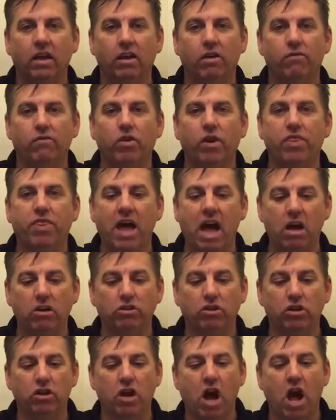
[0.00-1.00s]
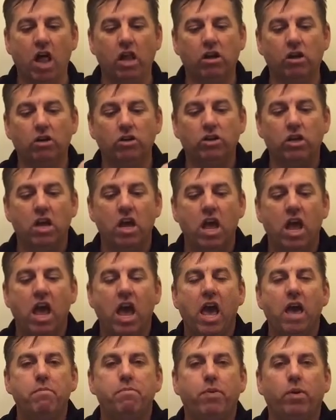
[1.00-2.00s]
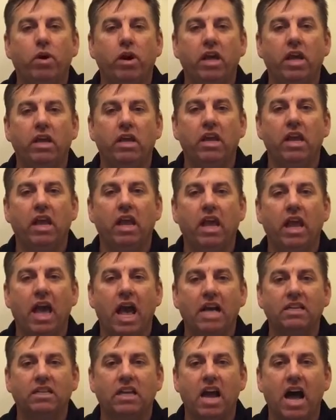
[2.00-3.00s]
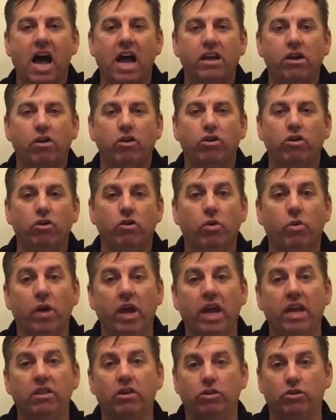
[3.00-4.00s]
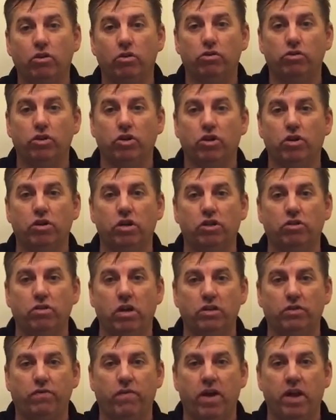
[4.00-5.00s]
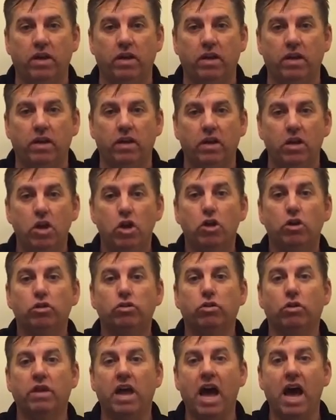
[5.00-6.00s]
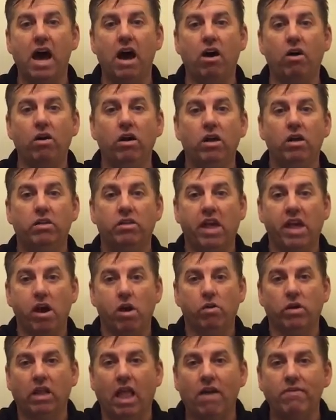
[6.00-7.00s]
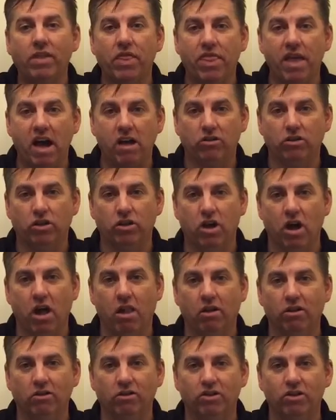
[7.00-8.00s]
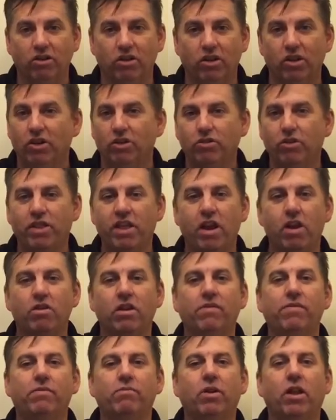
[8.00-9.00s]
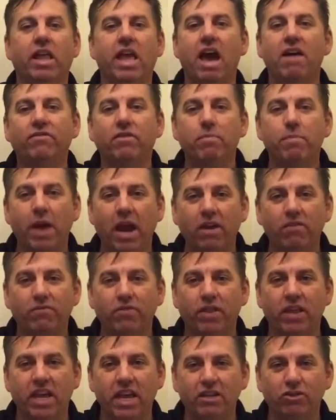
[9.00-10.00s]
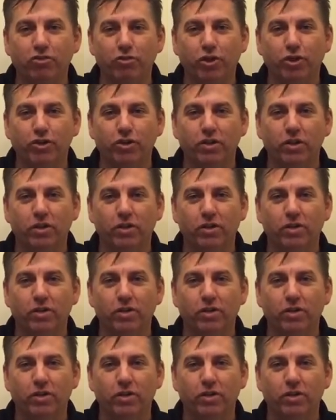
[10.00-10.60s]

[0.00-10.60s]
for $1,000 and put it as an IOU in the Social Security Trust Fund. So now they owe $11,000. So they don't even really have to pay for the interest.